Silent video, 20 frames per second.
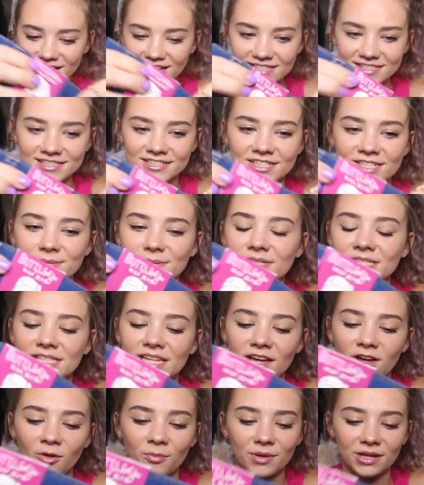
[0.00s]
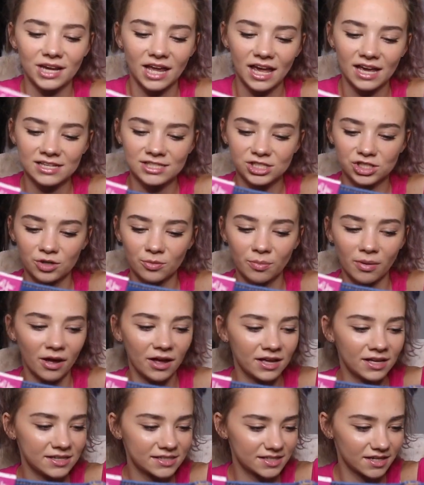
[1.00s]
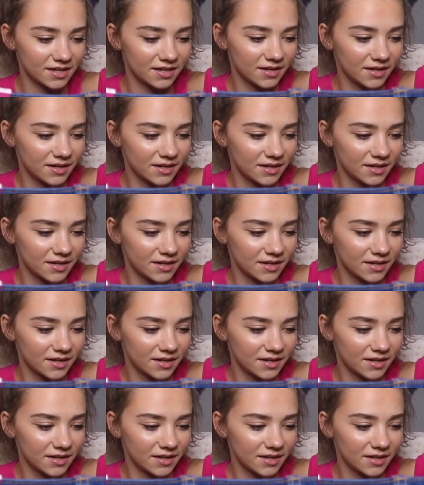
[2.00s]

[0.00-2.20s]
guess they're supposed to help enhance your butt.